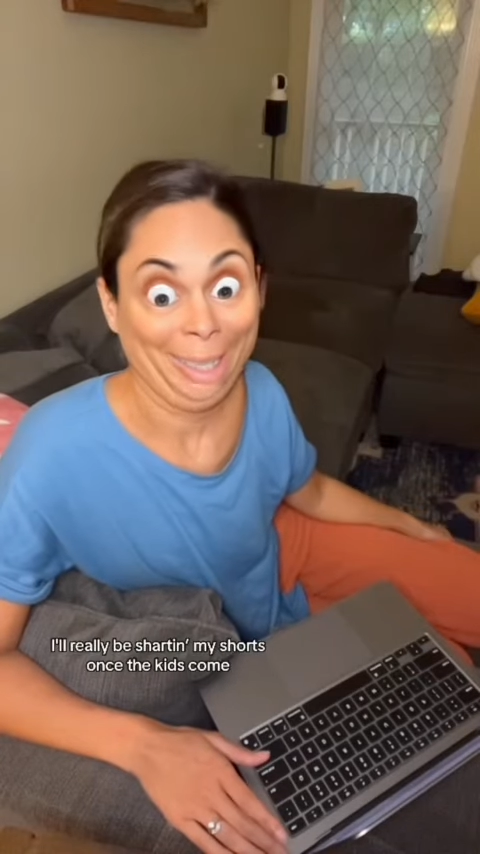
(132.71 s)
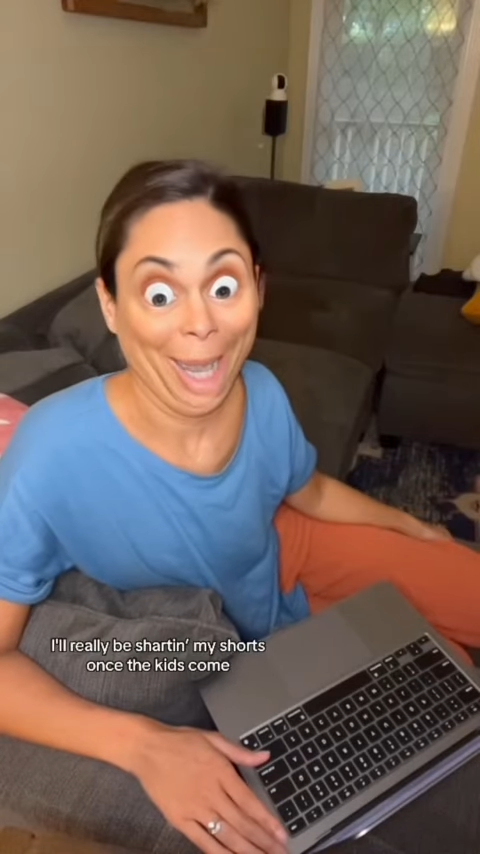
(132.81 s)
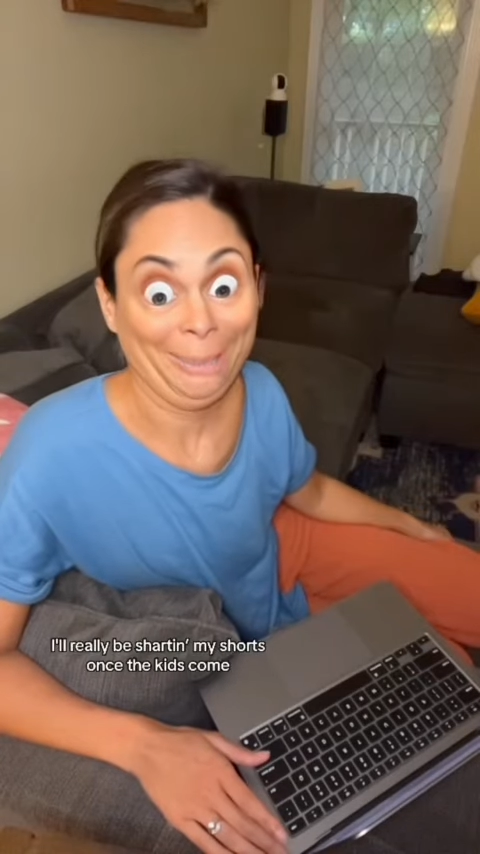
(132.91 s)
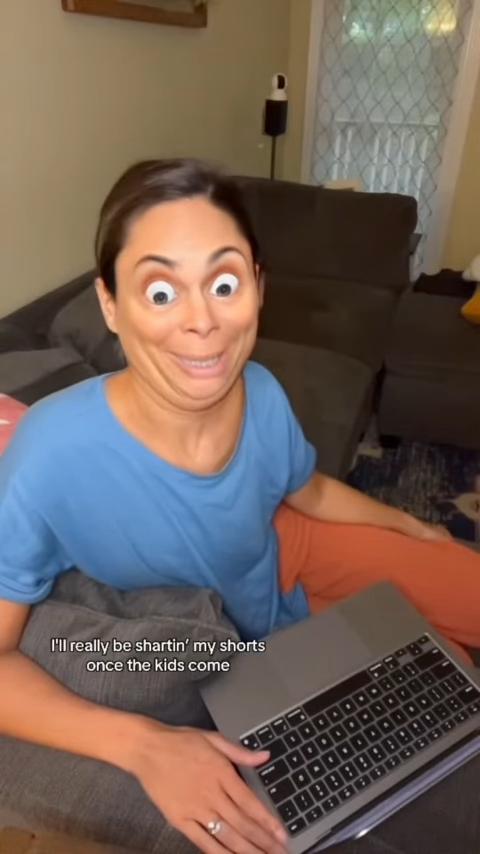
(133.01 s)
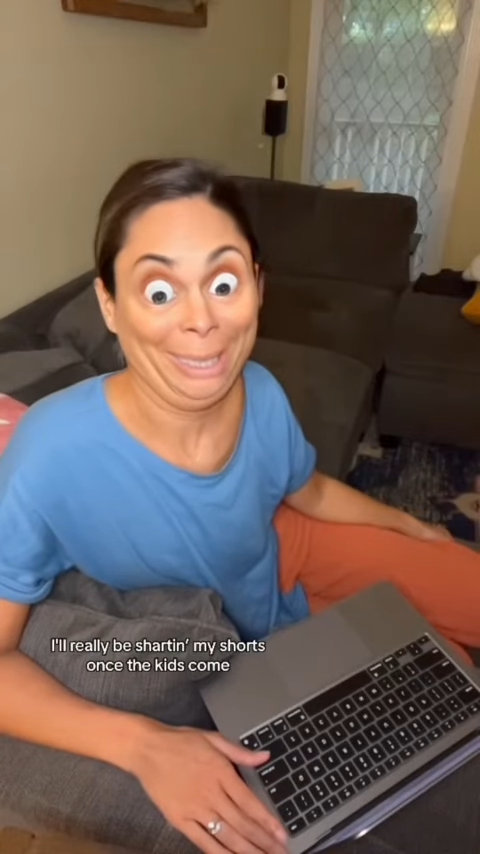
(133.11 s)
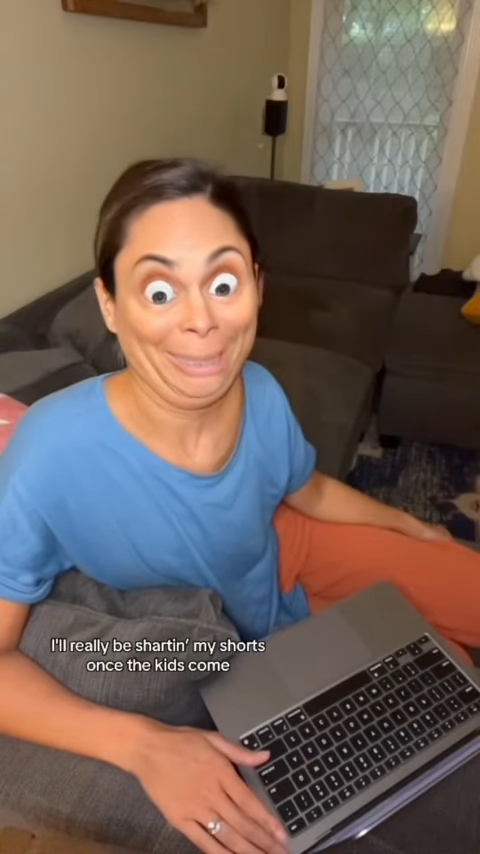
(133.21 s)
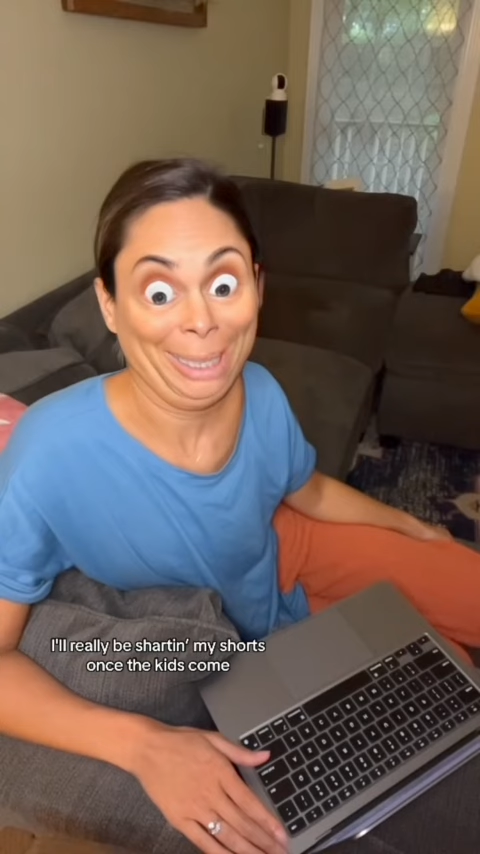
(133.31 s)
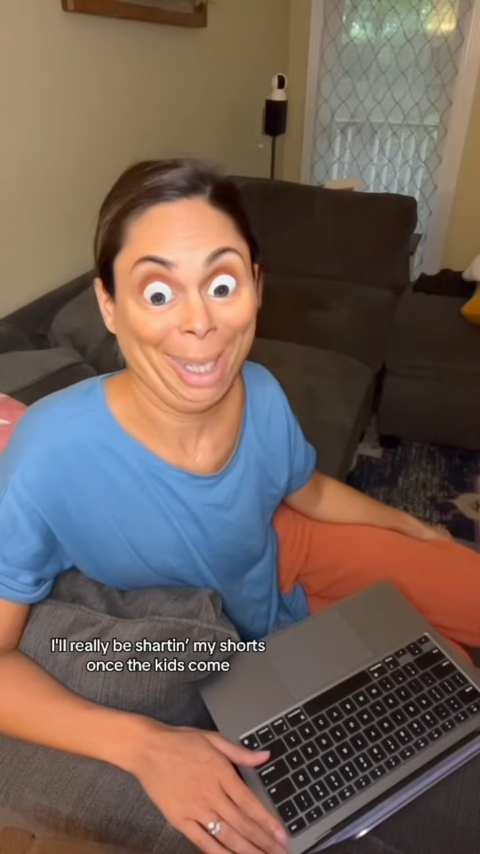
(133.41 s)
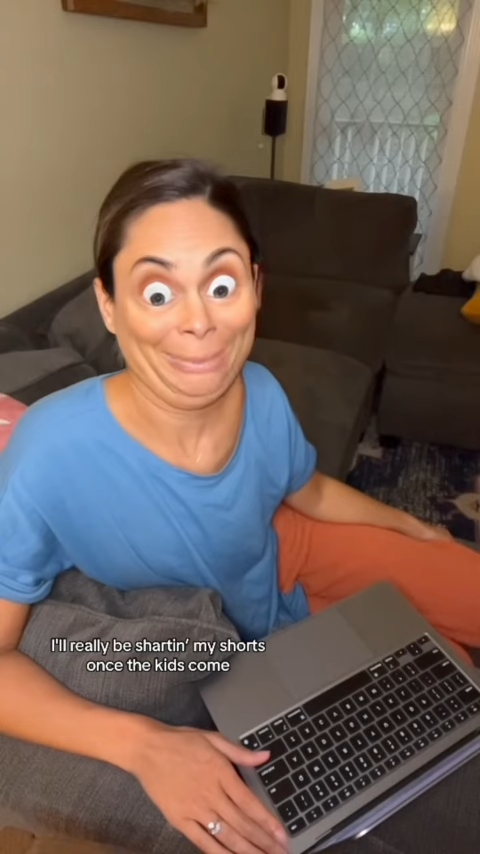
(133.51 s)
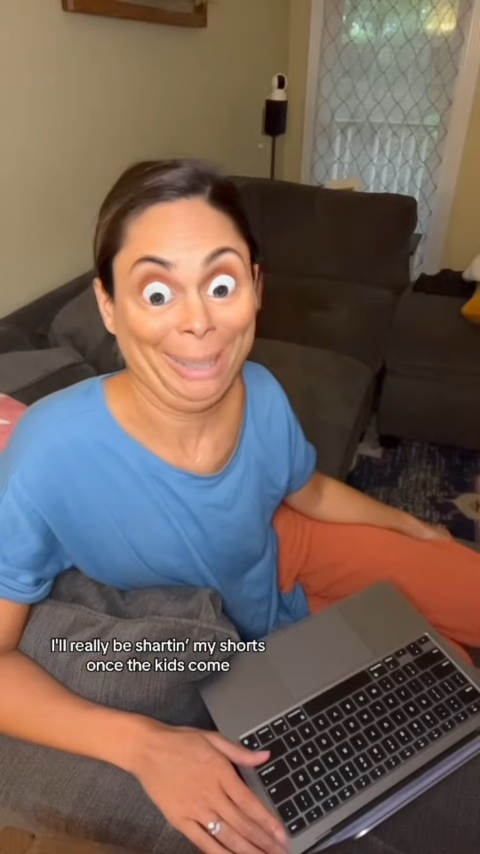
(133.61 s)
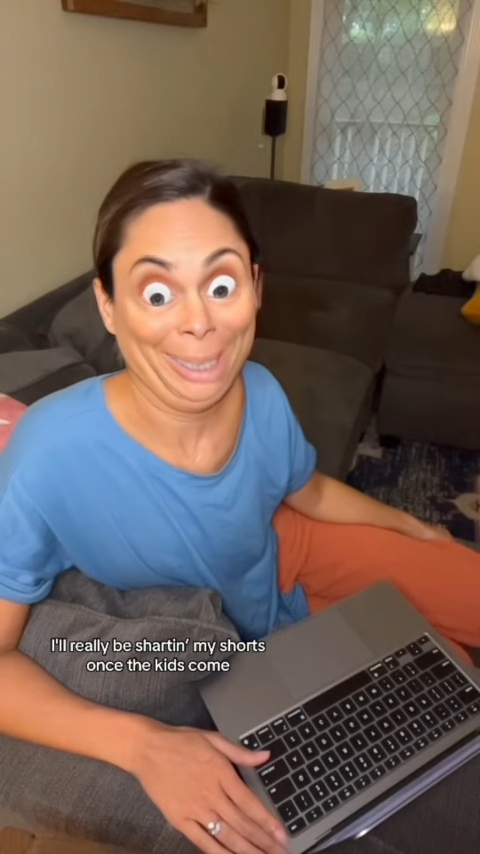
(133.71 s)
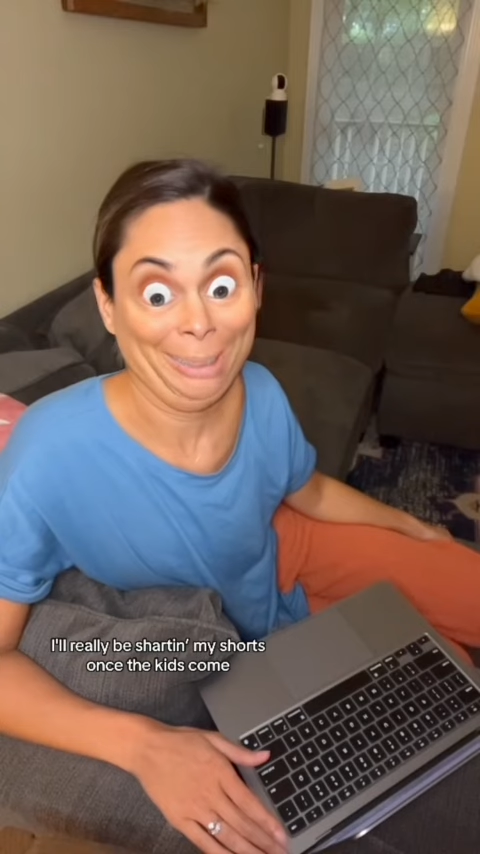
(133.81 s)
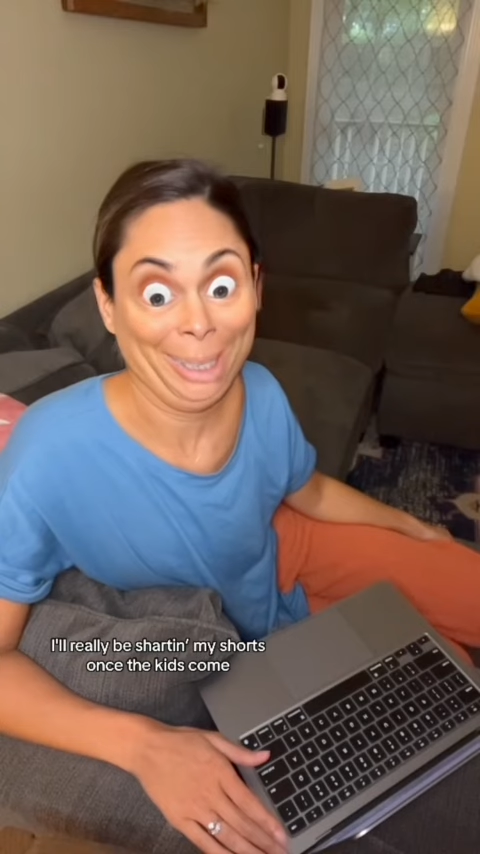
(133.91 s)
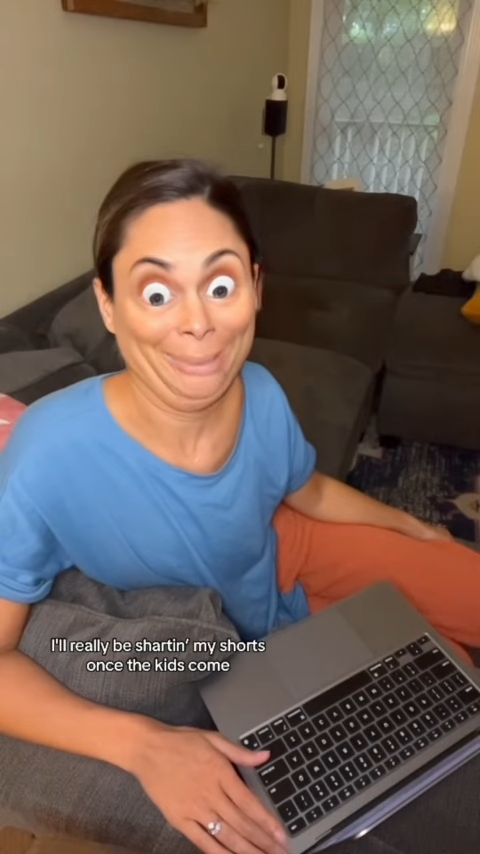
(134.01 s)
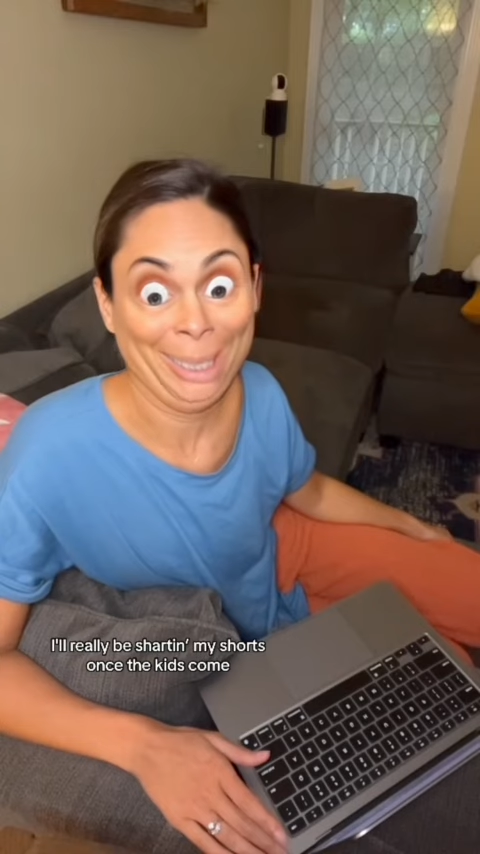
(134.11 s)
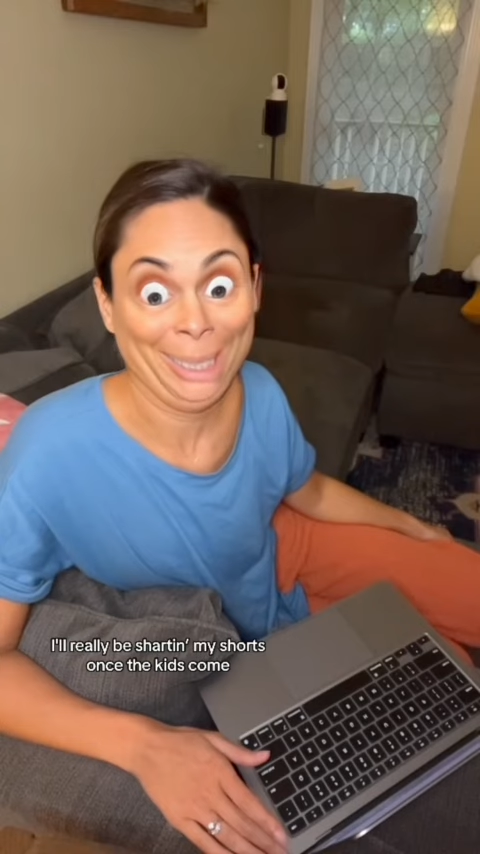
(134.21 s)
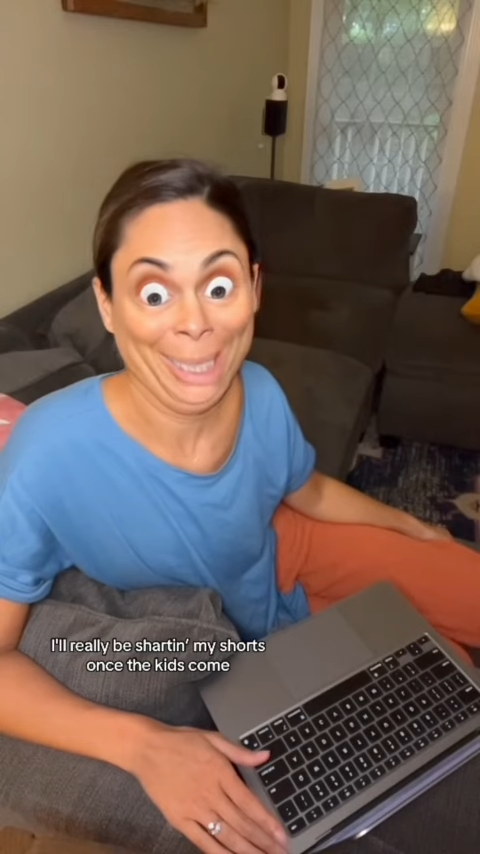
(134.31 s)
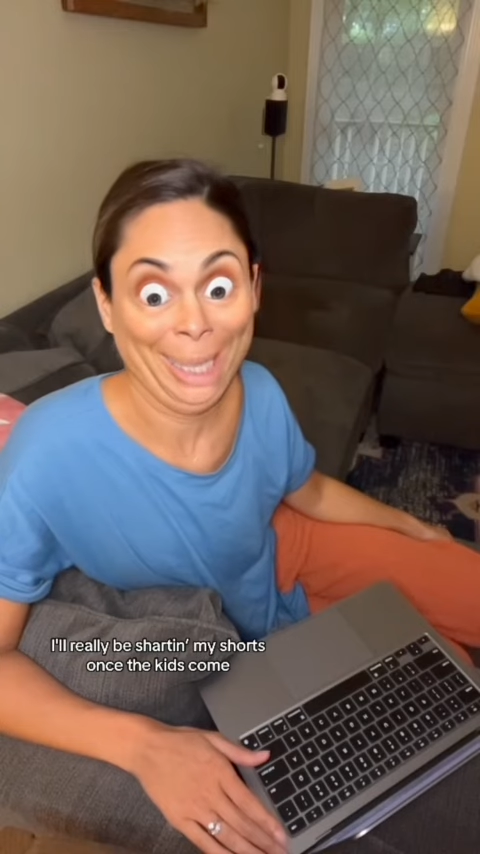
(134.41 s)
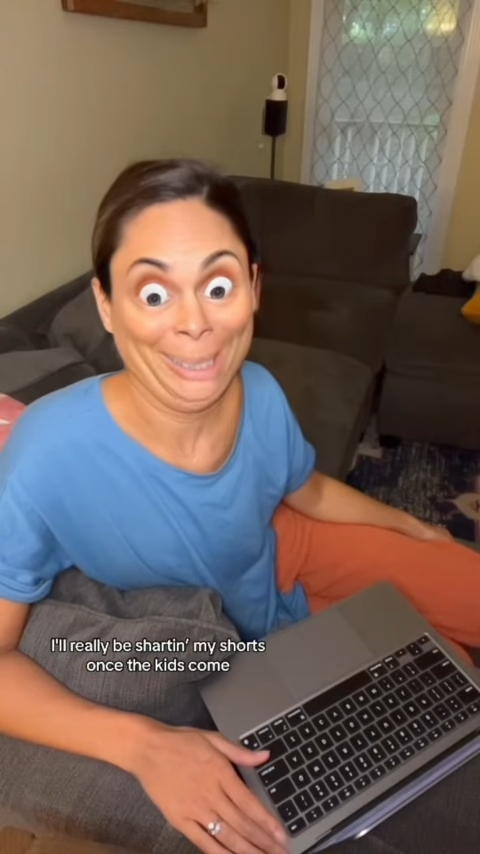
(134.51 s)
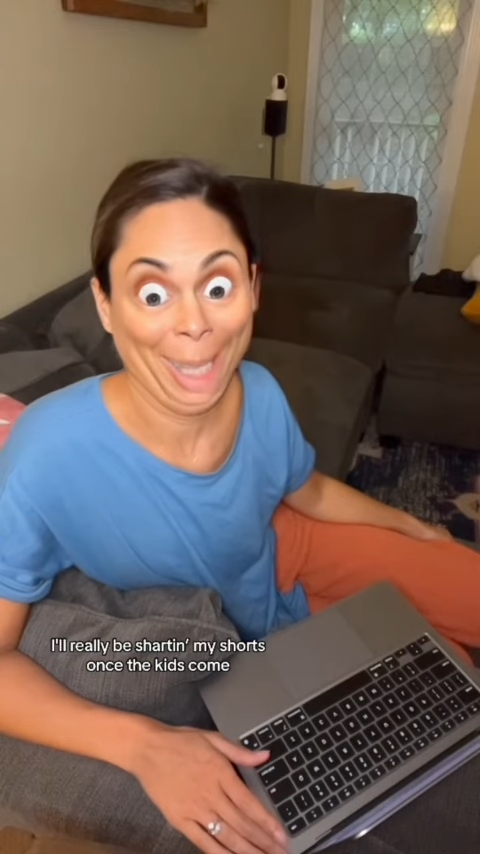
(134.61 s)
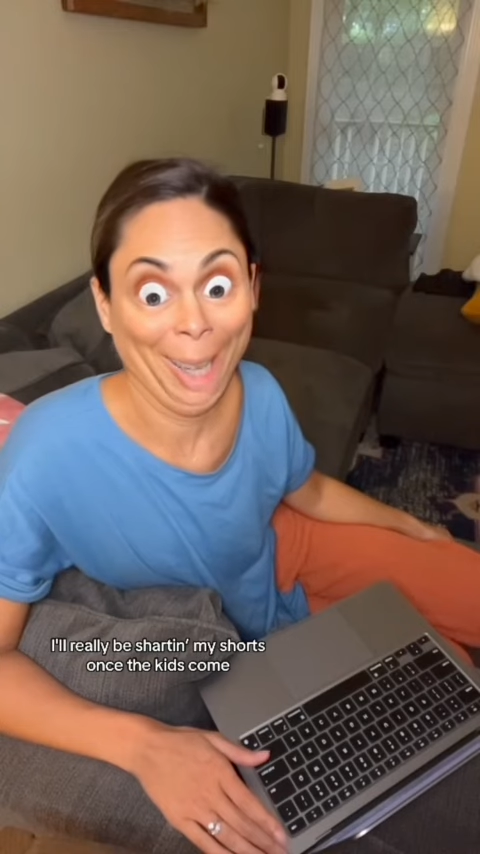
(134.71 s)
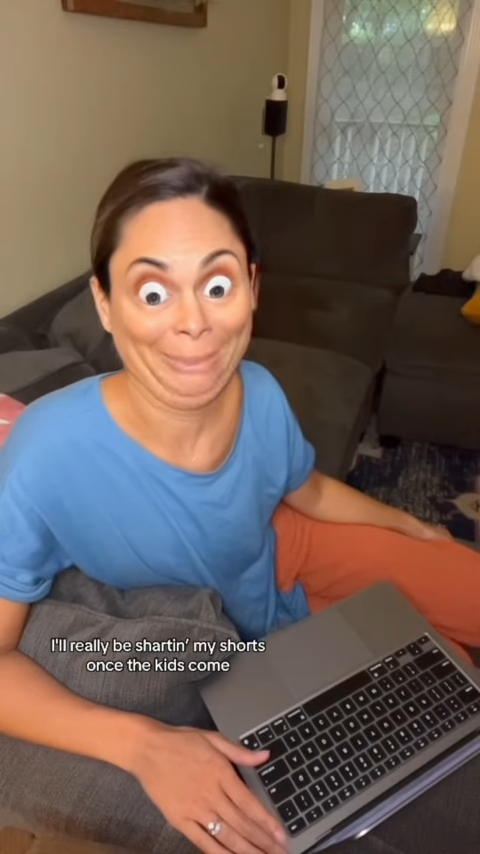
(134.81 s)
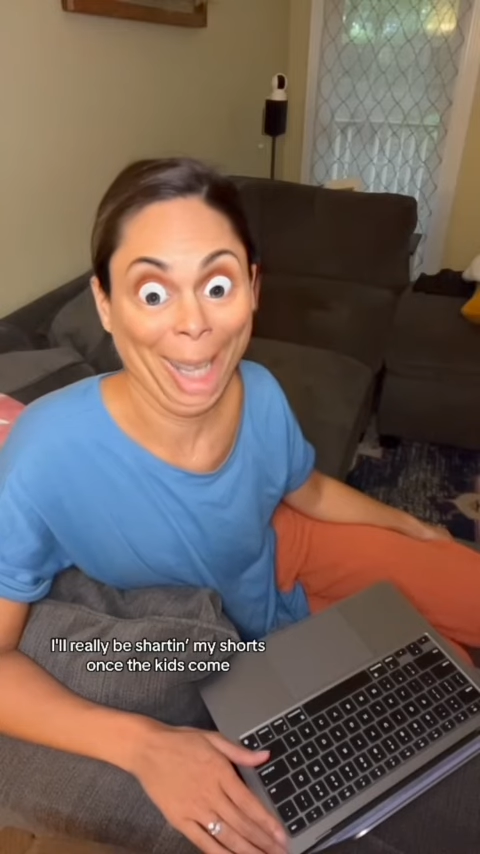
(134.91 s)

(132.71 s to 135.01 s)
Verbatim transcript: I'll really be sharp in my shorts once the kids come.